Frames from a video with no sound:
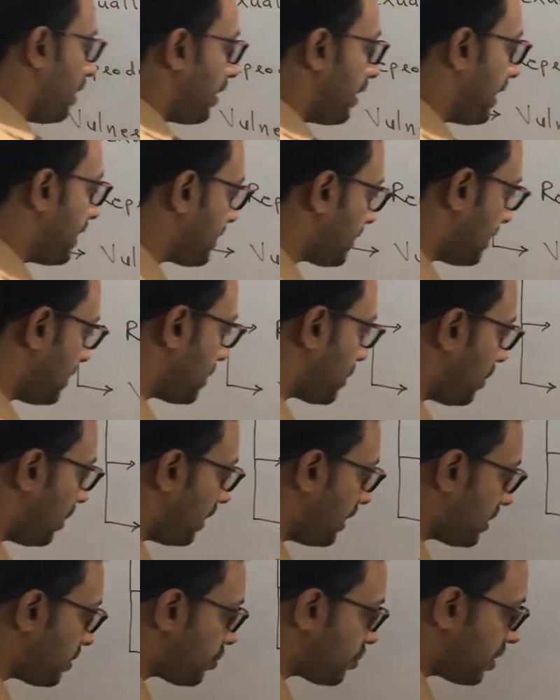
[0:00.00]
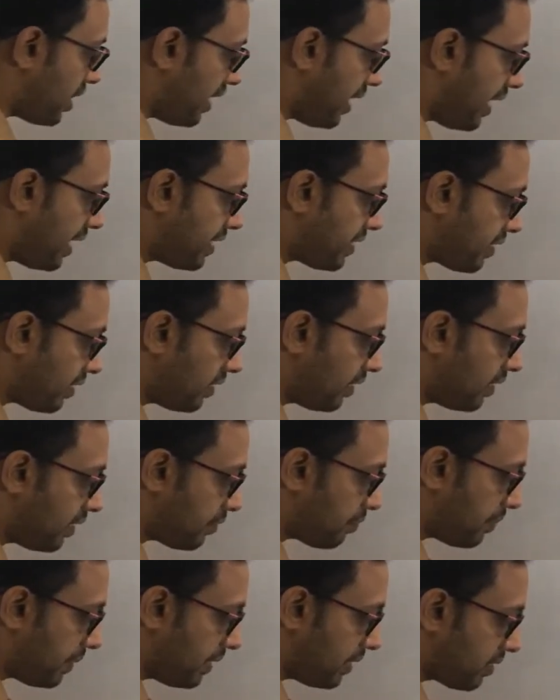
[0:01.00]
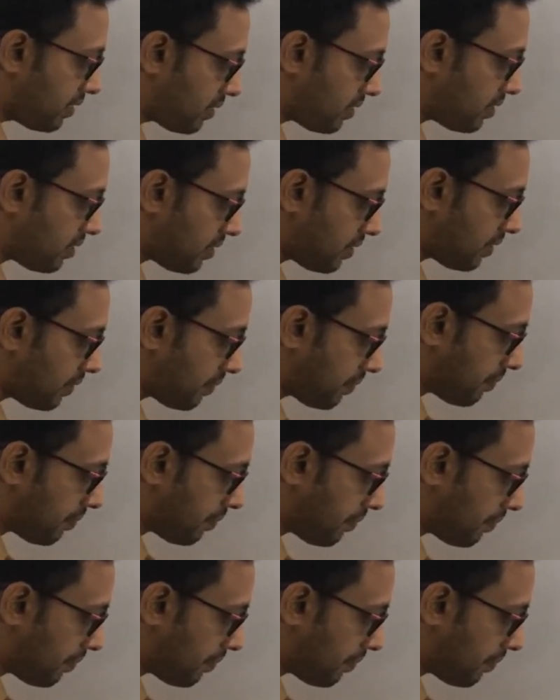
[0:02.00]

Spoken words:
Next is called as genital herpes.